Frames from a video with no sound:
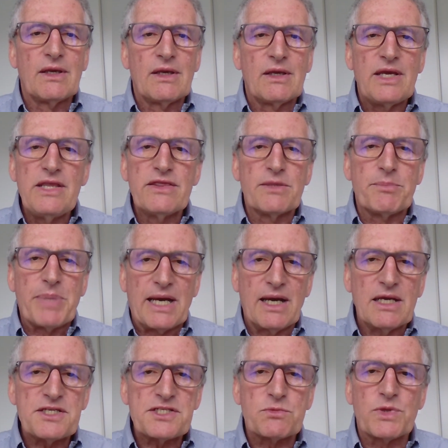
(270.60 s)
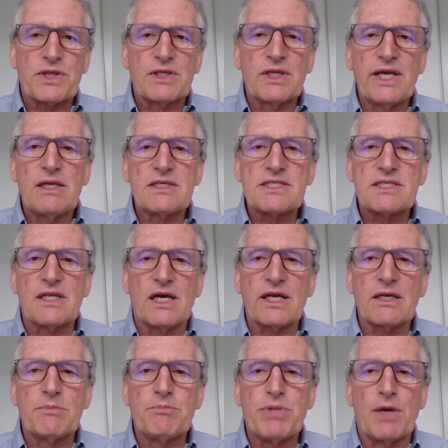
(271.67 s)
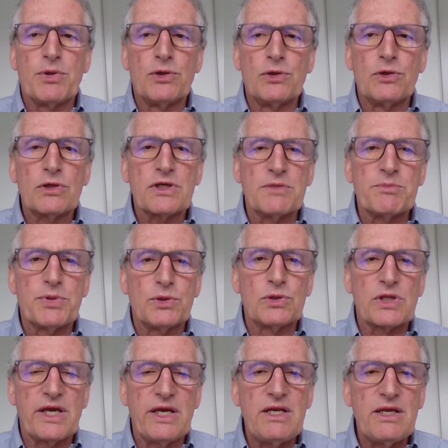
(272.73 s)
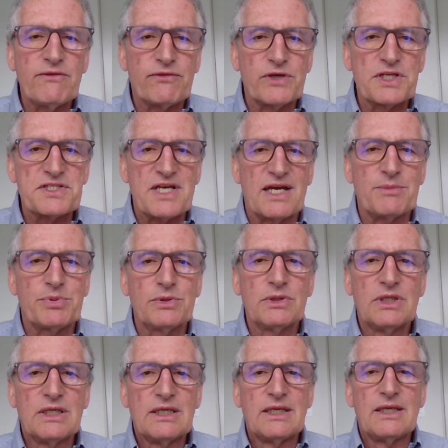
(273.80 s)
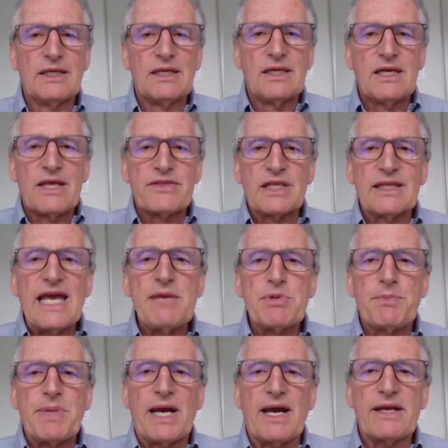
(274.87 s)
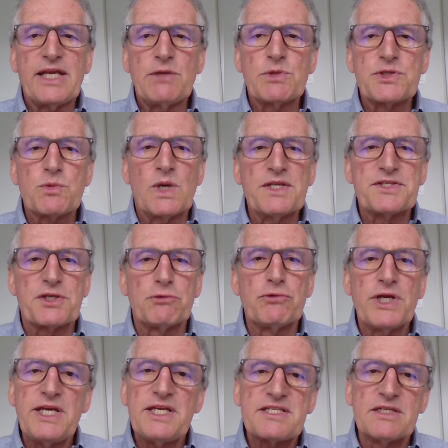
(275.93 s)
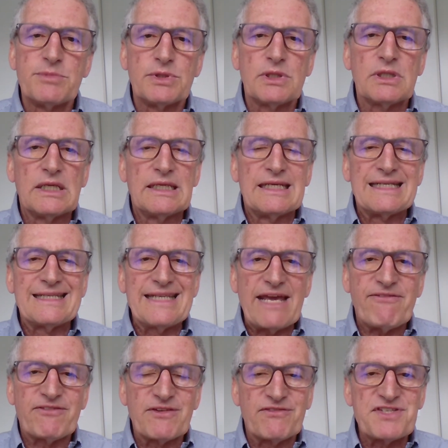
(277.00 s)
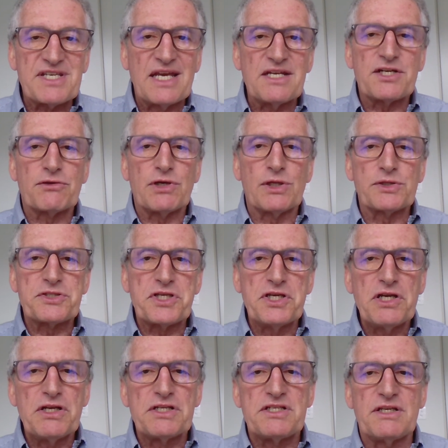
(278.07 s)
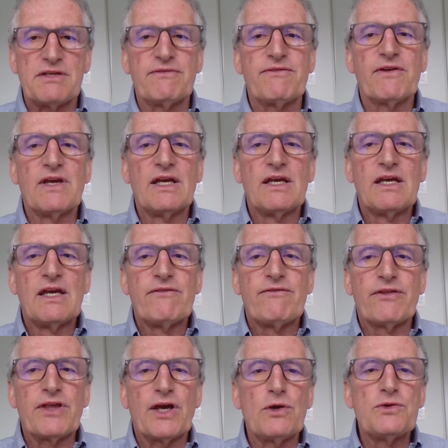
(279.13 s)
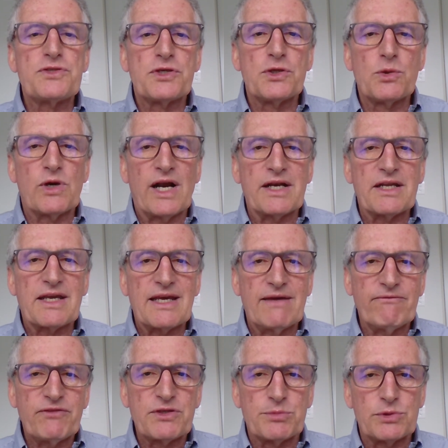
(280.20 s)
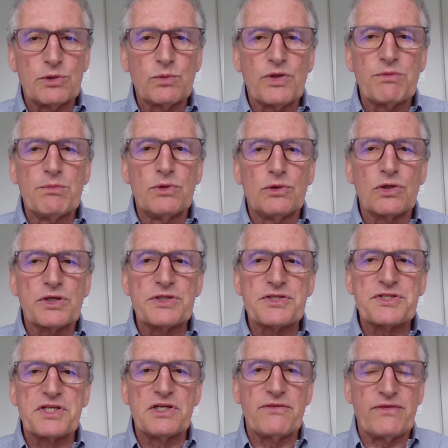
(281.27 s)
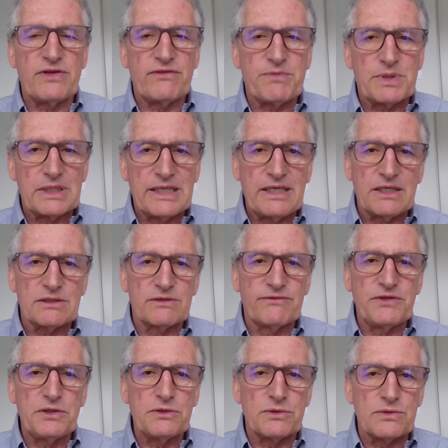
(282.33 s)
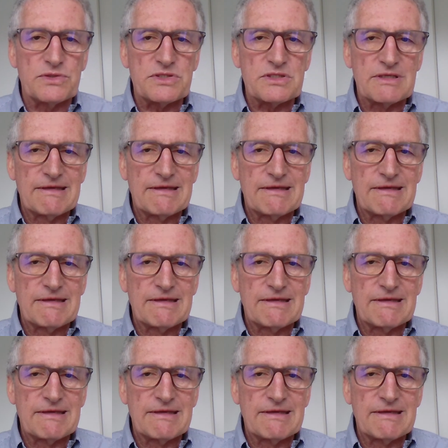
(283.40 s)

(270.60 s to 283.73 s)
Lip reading: In the past, with leaders like Bob Hawke and Paul Keating, for example, the Labor Party was once a reasonable left-of-centre alternative for those who were uncomfortable with more conservative political views.